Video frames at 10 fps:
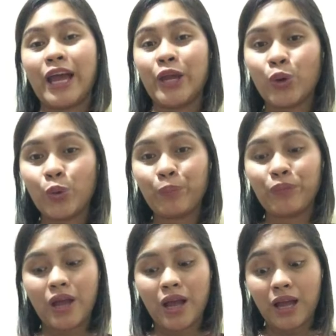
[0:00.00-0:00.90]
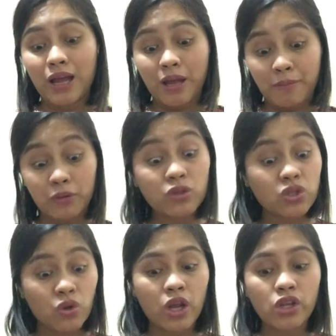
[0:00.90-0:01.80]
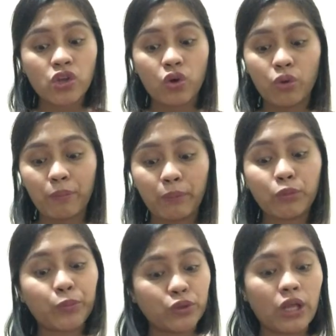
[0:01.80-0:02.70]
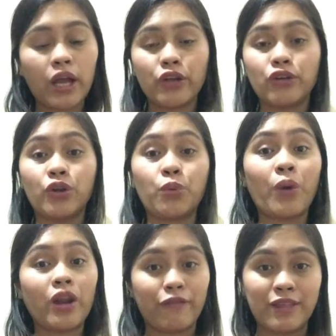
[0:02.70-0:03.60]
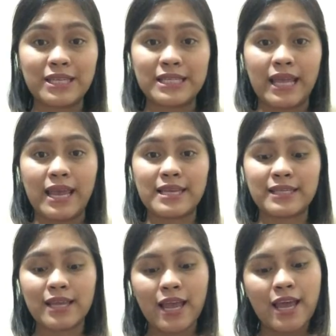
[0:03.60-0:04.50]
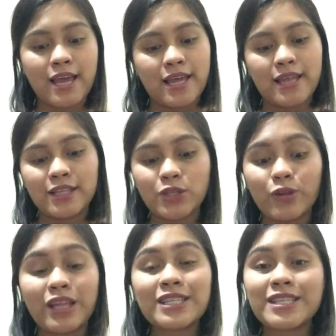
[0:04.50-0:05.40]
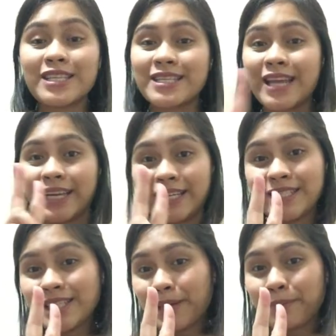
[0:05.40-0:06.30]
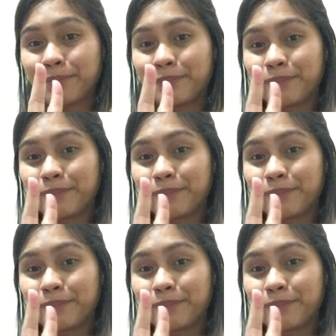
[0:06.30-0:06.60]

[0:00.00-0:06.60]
I hope na magustuhan nyo pagpupunta kayo dun one of these days. So, that's the second tip.